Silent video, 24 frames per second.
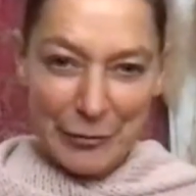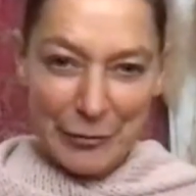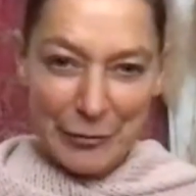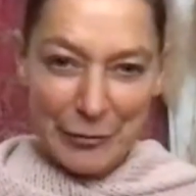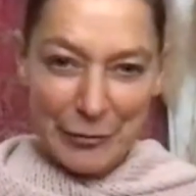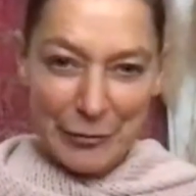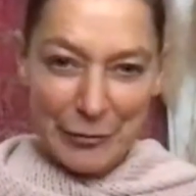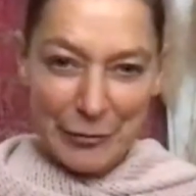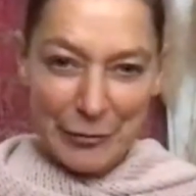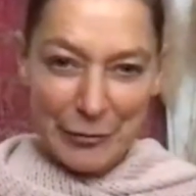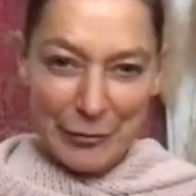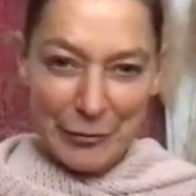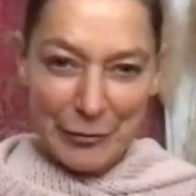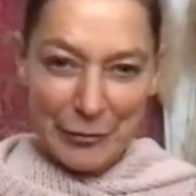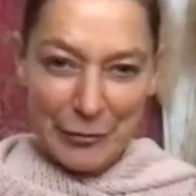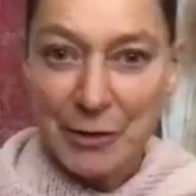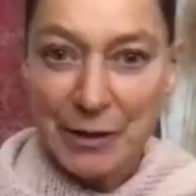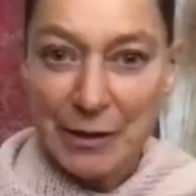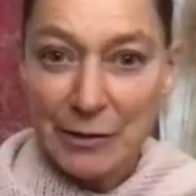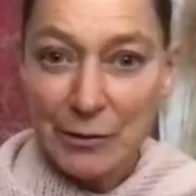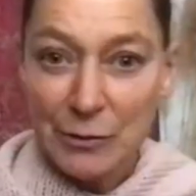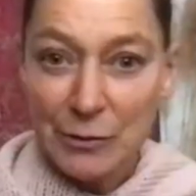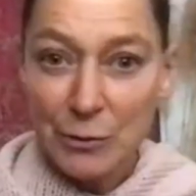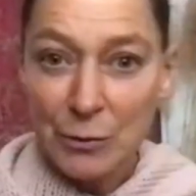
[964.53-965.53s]
try
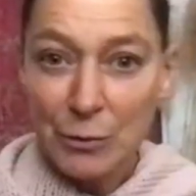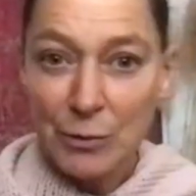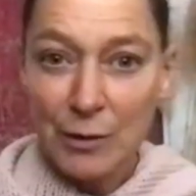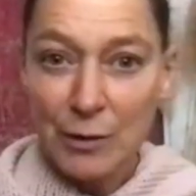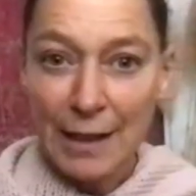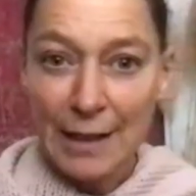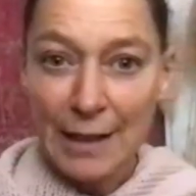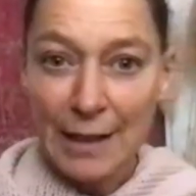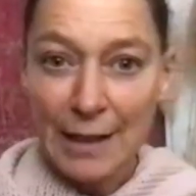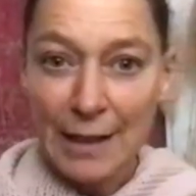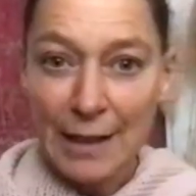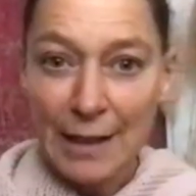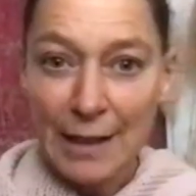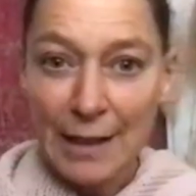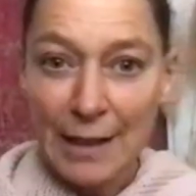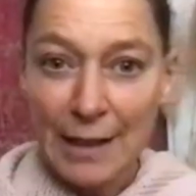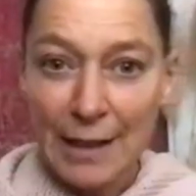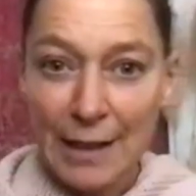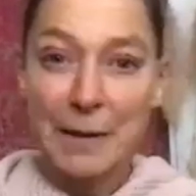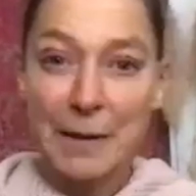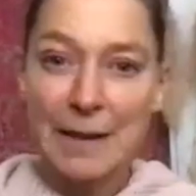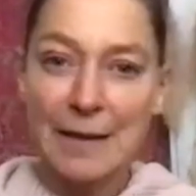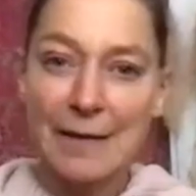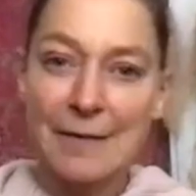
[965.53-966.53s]
something new, like a
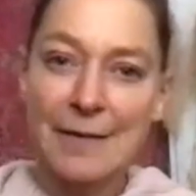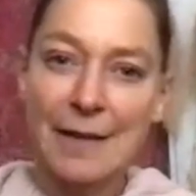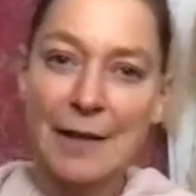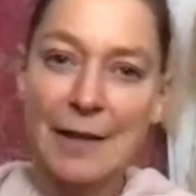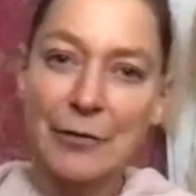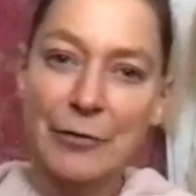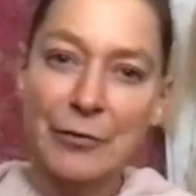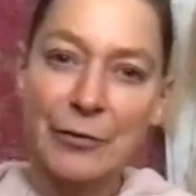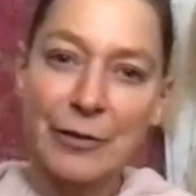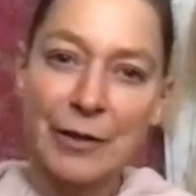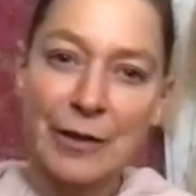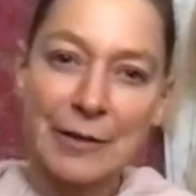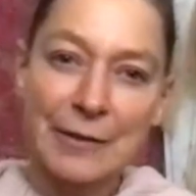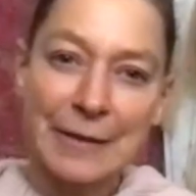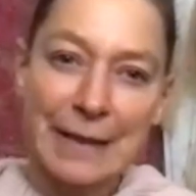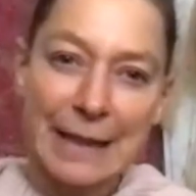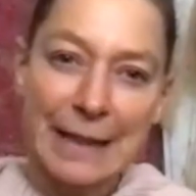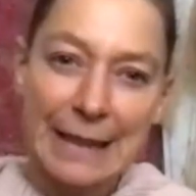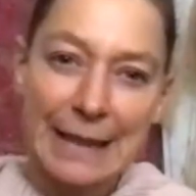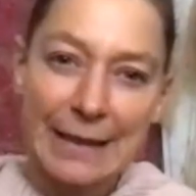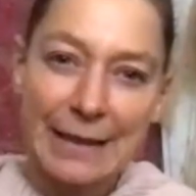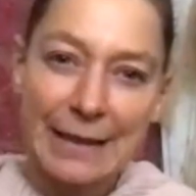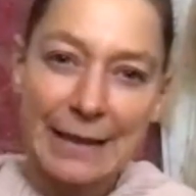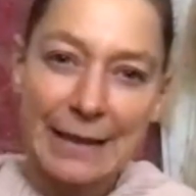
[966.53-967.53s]
toothpaste, I feel
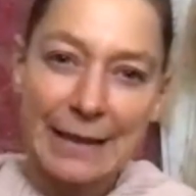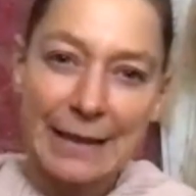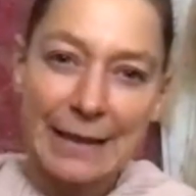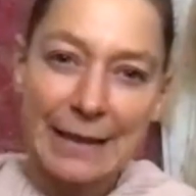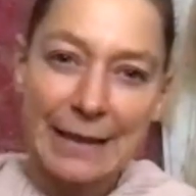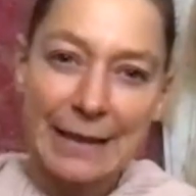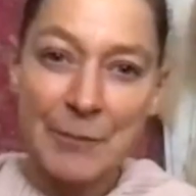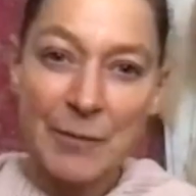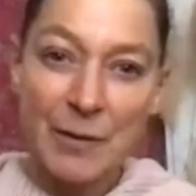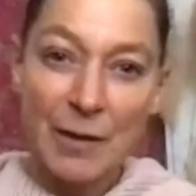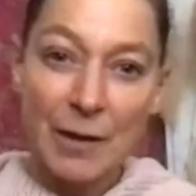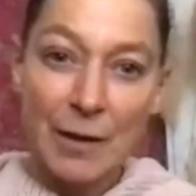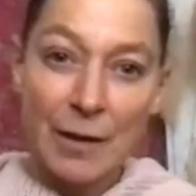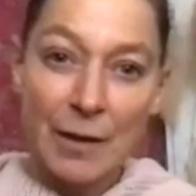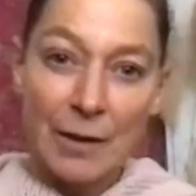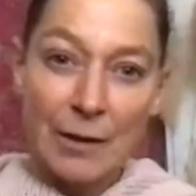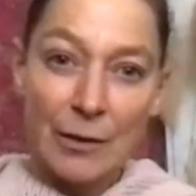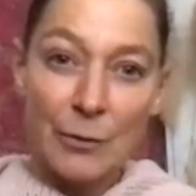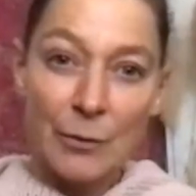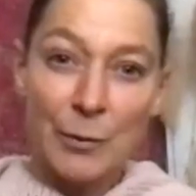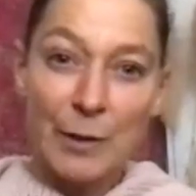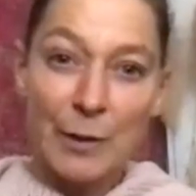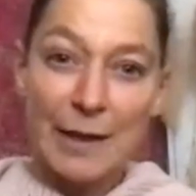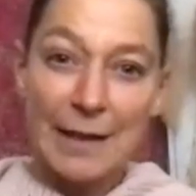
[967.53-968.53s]
directly
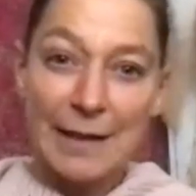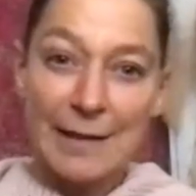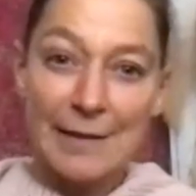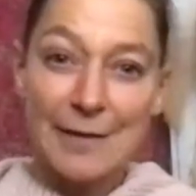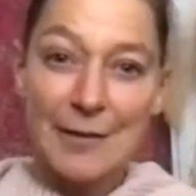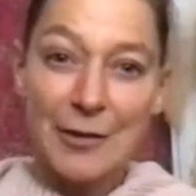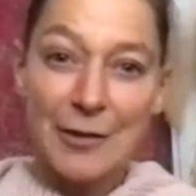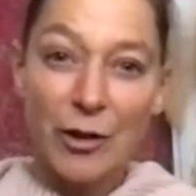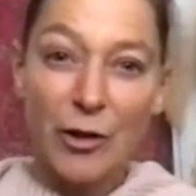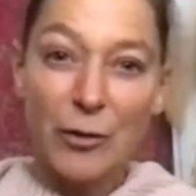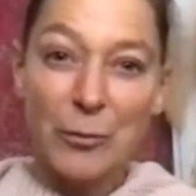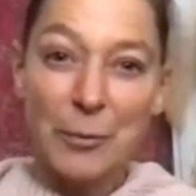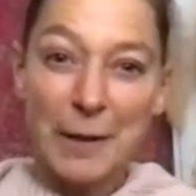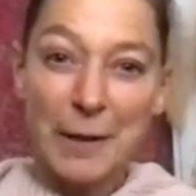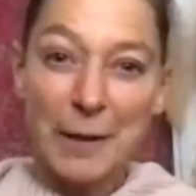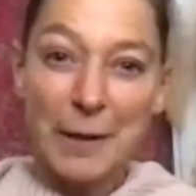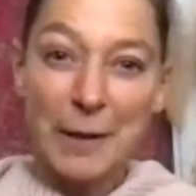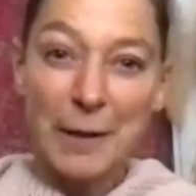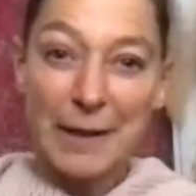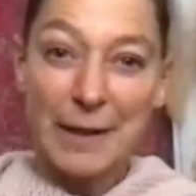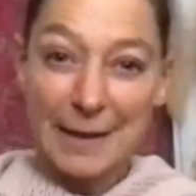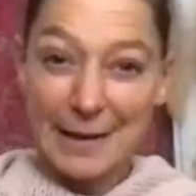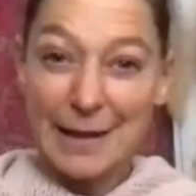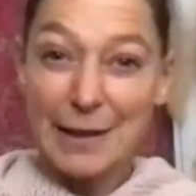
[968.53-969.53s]
where it's
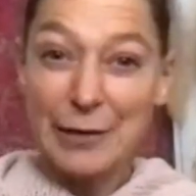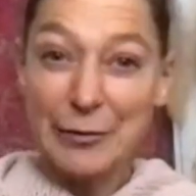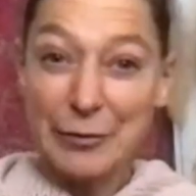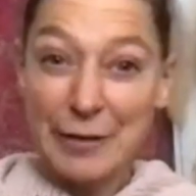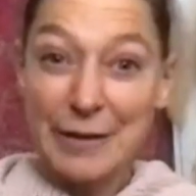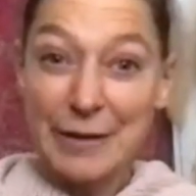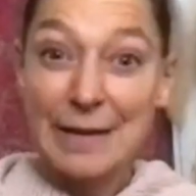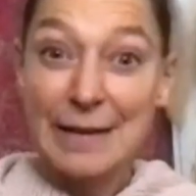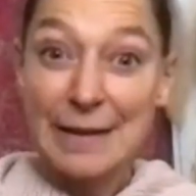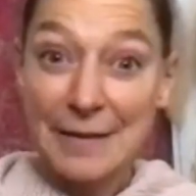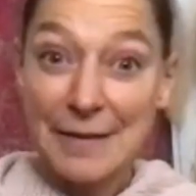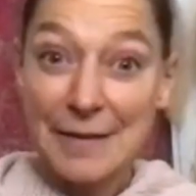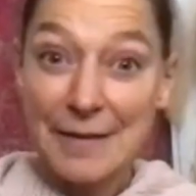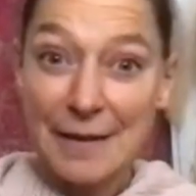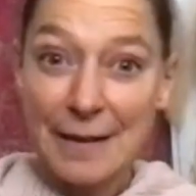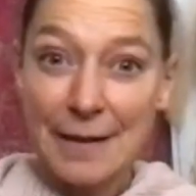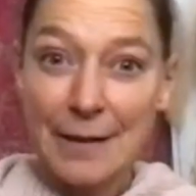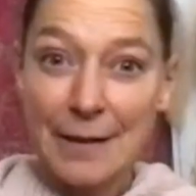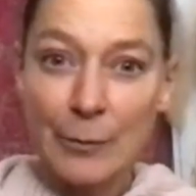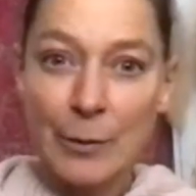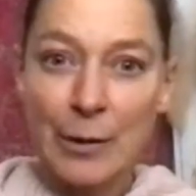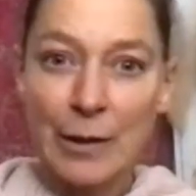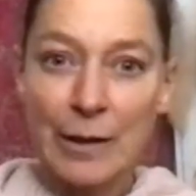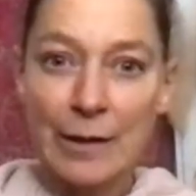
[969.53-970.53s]
coming, even this,
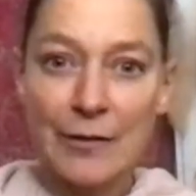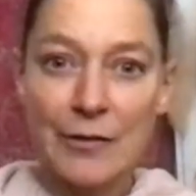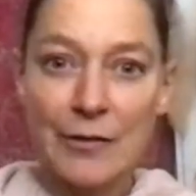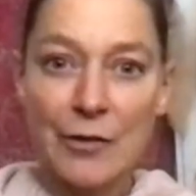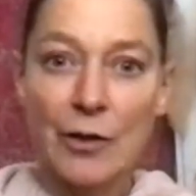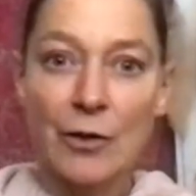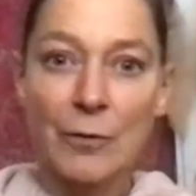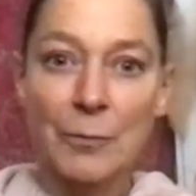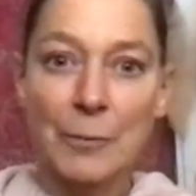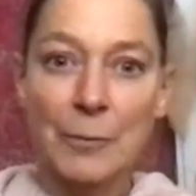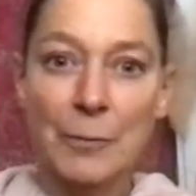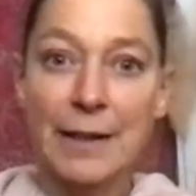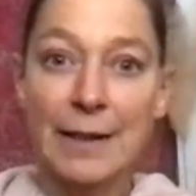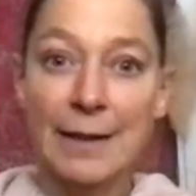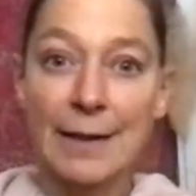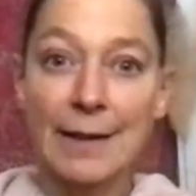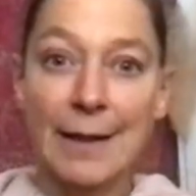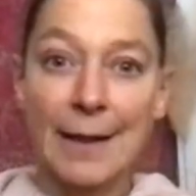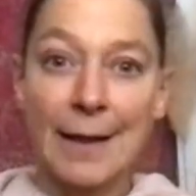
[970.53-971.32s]
where it's coming